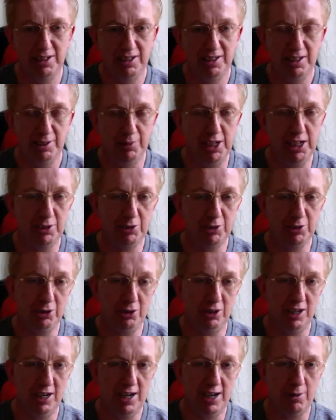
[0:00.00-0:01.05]
We can do
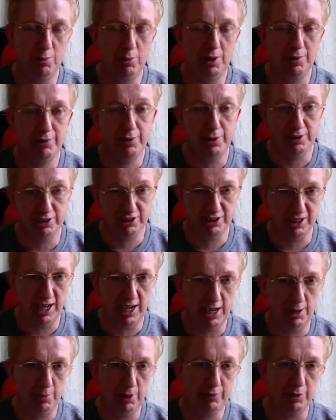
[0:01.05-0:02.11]
that with
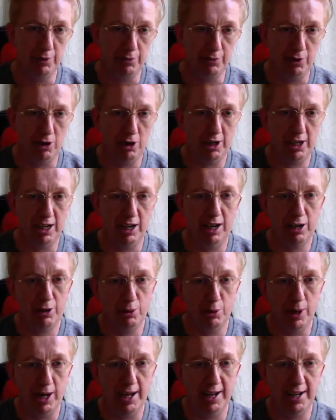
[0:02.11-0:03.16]
the falling
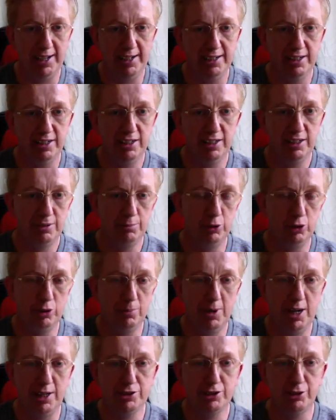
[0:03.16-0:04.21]
ROI, more
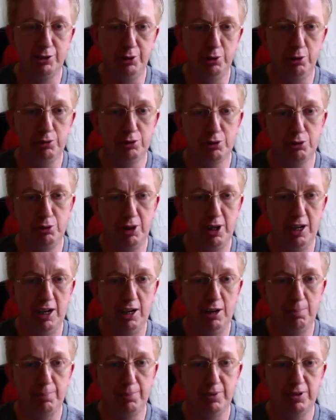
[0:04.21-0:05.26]
masternodes going
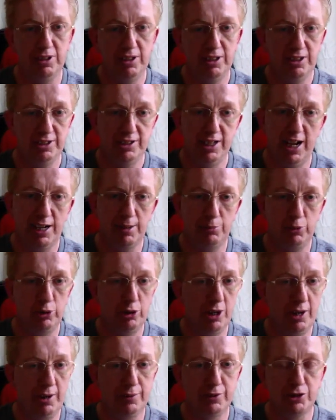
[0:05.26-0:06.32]
up, taking more
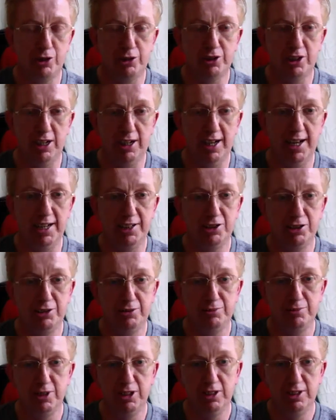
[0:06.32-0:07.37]
out of
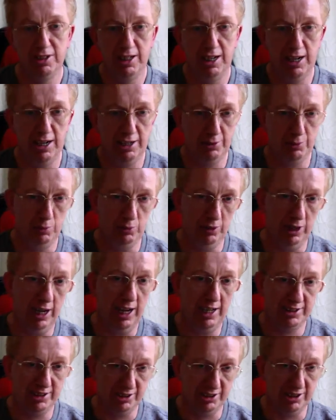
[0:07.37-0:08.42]
circulation, and
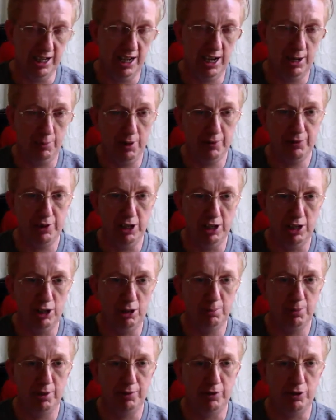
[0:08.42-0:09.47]
as I say, with the
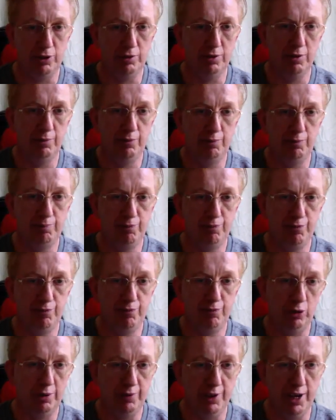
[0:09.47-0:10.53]
help of our
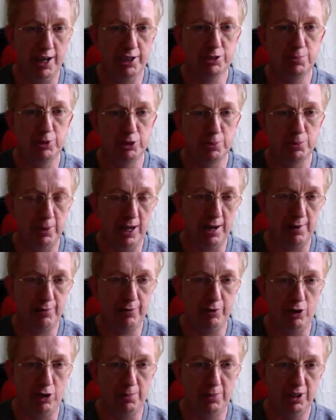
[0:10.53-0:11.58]
Vault Investments
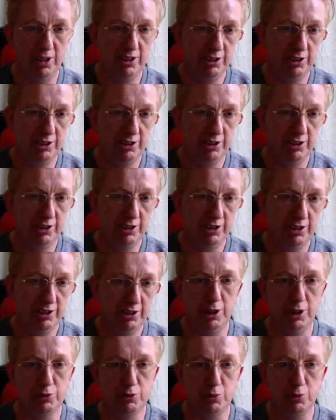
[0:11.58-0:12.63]
platform,
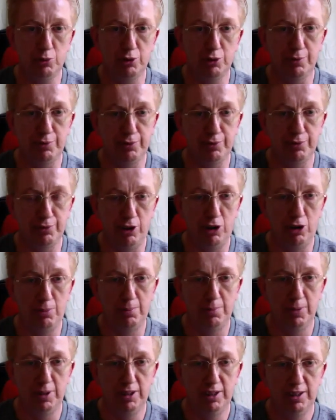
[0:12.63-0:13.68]
partnerships we're going to
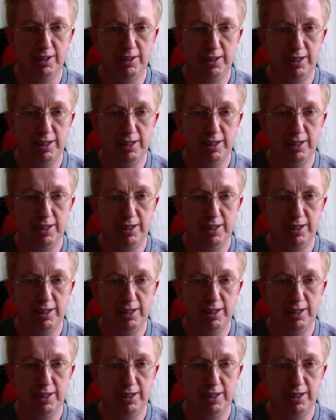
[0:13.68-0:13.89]
form.